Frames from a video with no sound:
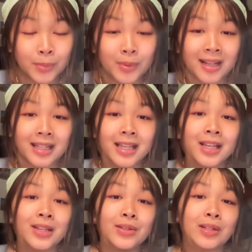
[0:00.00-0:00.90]
but
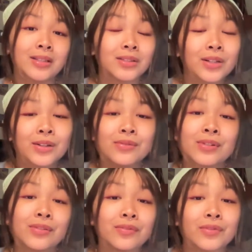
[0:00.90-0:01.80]
you deserve
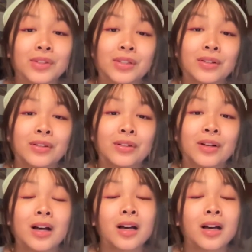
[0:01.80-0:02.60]
to feel